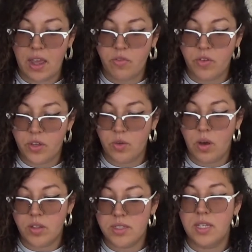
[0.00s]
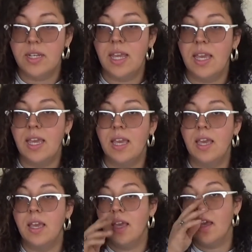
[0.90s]
for you all
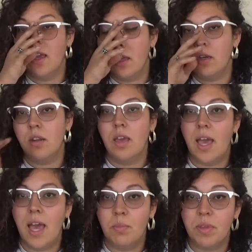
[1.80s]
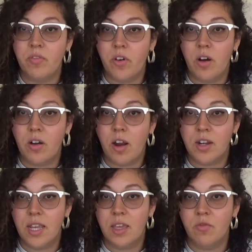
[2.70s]
today. And happy fall
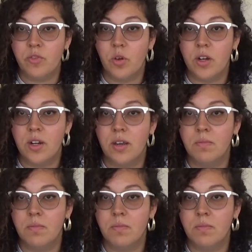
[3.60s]
gardening in Florida.